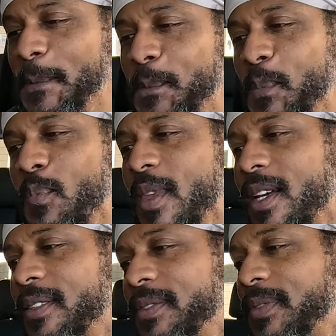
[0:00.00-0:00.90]
True.
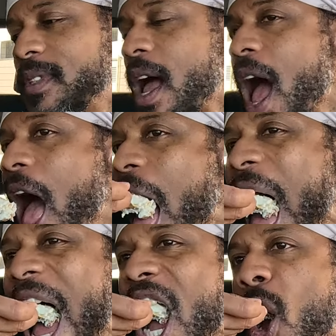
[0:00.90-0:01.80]

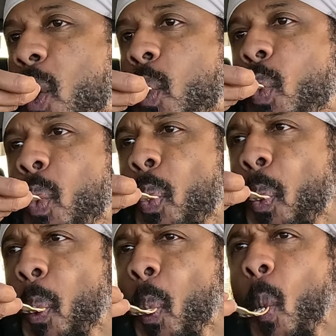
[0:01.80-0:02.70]
This is the tea Tiramisu,
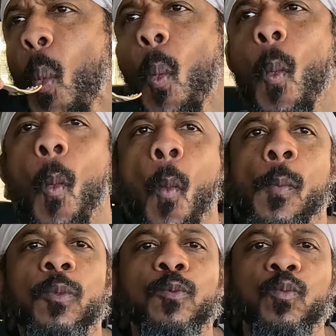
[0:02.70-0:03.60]
guys. Oh, I didn't even
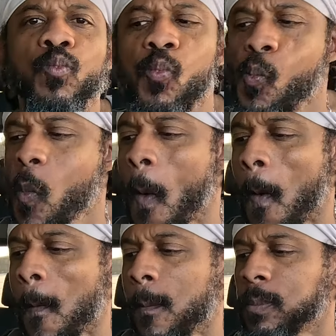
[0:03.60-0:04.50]
show it to you all.
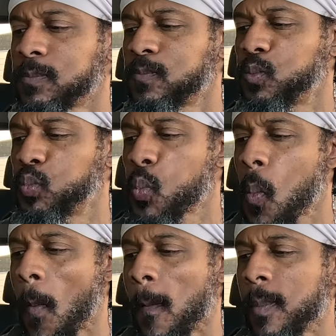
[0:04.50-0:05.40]
Hold on.
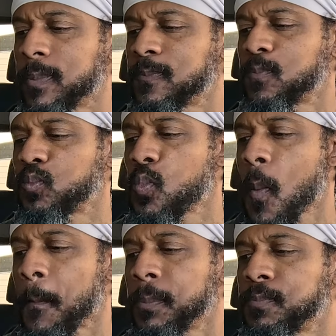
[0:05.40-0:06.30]
Let me show you all the
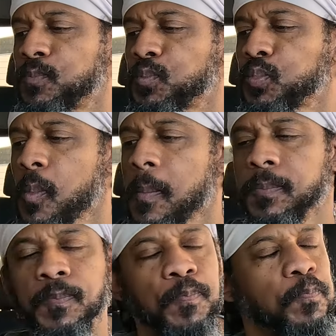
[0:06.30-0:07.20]
layers. When I tell you this
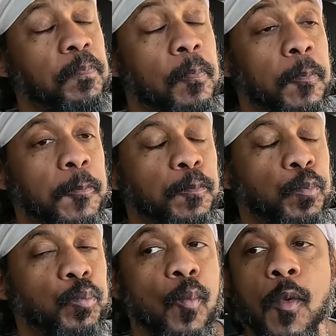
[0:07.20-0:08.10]
is, for me, the
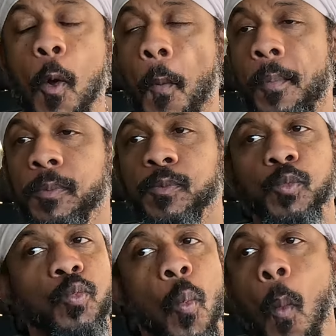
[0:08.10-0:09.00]
best tiramisu I've had in
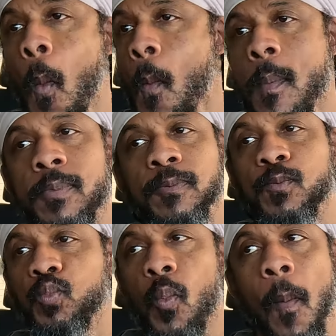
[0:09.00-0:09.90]
my life. For me.
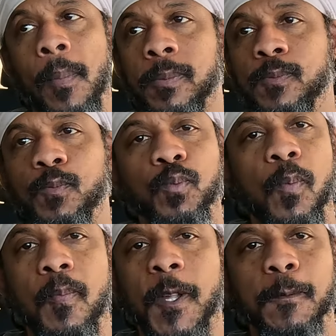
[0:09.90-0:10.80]
And I'm not
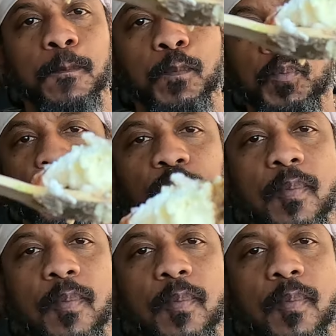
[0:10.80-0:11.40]
even a fan like that,